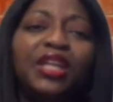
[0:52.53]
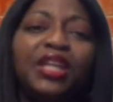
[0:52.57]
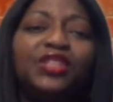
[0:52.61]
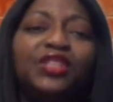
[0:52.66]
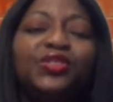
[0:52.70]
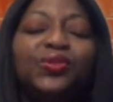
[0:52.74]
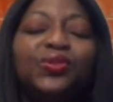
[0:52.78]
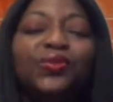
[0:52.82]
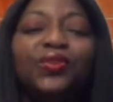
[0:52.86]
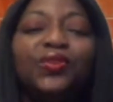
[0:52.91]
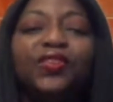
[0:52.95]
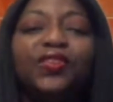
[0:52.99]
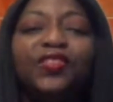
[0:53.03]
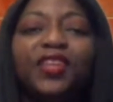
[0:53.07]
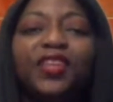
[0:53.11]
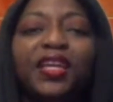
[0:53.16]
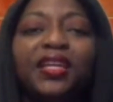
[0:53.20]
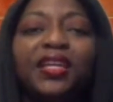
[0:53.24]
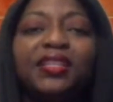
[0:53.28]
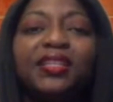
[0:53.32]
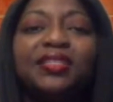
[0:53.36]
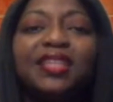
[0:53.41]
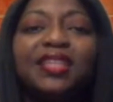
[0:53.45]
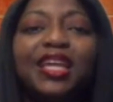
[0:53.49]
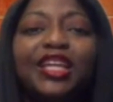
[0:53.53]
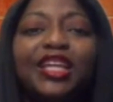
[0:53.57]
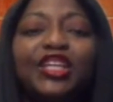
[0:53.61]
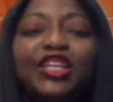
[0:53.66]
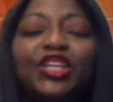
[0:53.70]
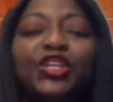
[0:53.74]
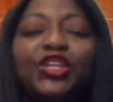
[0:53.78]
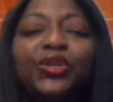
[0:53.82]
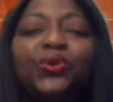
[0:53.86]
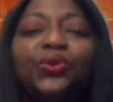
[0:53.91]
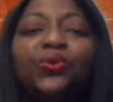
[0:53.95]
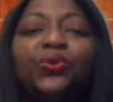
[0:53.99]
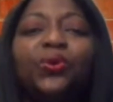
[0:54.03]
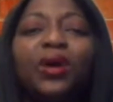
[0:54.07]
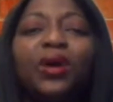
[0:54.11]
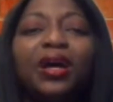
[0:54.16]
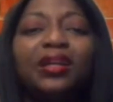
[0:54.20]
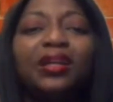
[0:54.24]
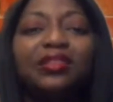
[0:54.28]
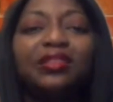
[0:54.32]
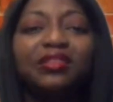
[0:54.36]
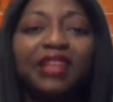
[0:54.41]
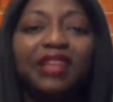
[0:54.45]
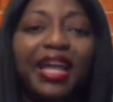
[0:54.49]
Do the things that you
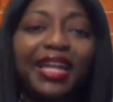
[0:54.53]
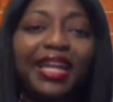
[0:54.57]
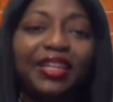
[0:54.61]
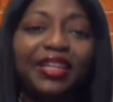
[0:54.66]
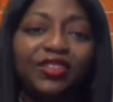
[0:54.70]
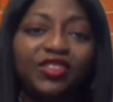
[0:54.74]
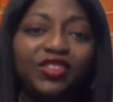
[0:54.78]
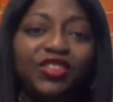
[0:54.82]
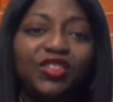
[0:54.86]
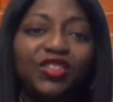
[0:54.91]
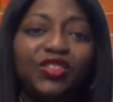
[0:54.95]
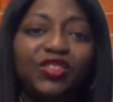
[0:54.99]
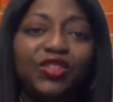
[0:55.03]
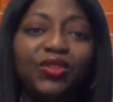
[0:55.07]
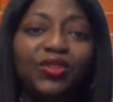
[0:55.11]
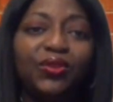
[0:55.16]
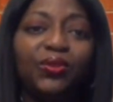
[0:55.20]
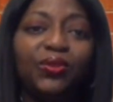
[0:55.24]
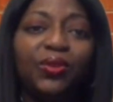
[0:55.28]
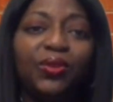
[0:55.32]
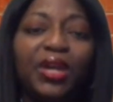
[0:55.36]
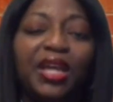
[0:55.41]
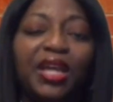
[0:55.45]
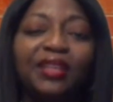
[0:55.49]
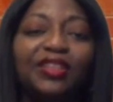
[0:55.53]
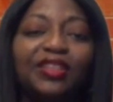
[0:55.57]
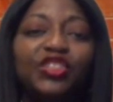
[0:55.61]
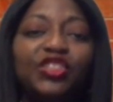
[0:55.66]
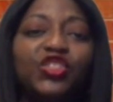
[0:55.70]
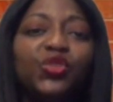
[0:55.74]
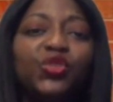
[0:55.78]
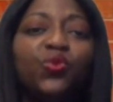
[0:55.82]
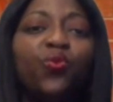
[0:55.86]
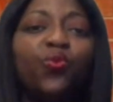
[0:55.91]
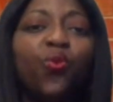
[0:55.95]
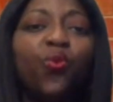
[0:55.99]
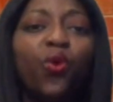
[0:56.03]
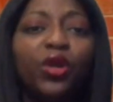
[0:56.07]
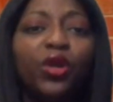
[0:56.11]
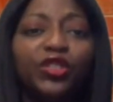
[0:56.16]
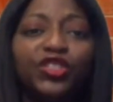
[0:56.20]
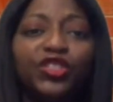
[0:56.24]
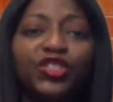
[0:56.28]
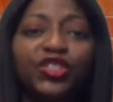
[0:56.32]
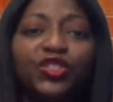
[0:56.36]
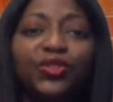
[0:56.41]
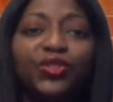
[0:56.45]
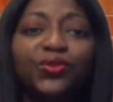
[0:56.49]
like to do, that you want
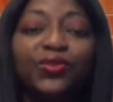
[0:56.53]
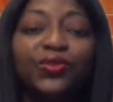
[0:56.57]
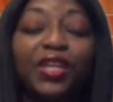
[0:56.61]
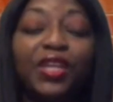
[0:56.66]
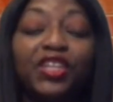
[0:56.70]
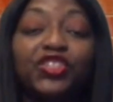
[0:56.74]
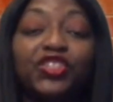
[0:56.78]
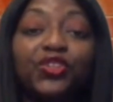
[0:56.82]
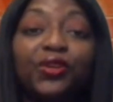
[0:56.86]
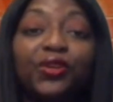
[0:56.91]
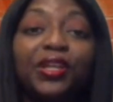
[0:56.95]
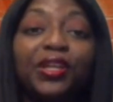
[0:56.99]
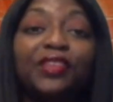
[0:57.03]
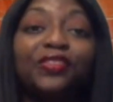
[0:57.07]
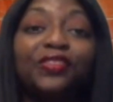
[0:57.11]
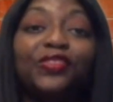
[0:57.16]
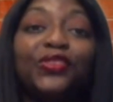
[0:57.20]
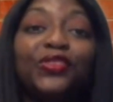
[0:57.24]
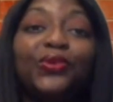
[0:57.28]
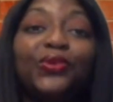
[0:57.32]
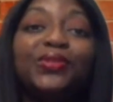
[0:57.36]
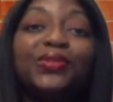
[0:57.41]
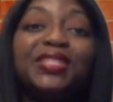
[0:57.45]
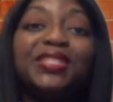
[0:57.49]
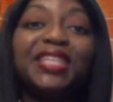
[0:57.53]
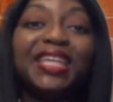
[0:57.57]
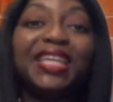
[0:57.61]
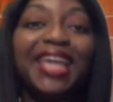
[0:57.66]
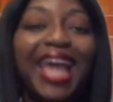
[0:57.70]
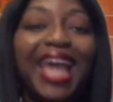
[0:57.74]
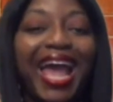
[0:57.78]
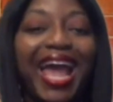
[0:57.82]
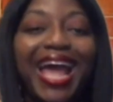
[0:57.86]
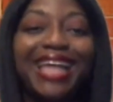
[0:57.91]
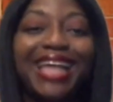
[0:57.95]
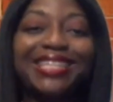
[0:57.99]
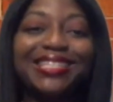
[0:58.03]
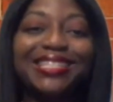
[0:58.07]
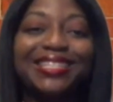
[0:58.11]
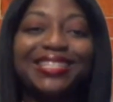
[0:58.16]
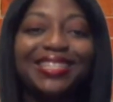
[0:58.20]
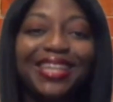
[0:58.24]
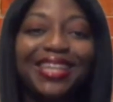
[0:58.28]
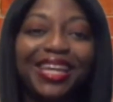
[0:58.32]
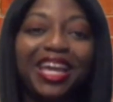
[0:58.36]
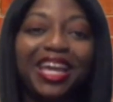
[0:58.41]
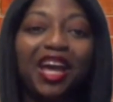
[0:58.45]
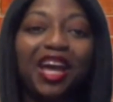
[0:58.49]
to do, that you're
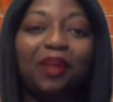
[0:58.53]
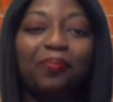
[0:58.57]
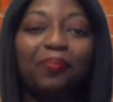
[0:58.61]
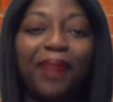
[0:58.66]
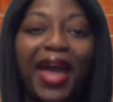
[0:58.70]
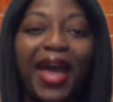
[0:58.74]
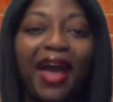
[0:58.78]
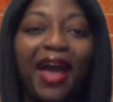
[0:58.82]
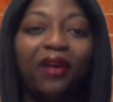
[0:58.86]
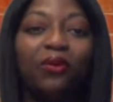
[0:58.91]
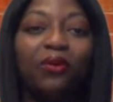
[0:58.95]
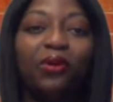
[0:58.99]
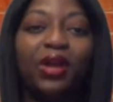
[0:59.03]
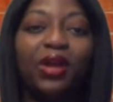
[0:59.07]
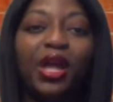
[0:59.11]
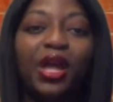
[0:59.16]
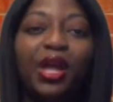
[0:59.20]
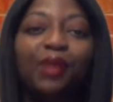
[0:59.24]
enthusiastic about.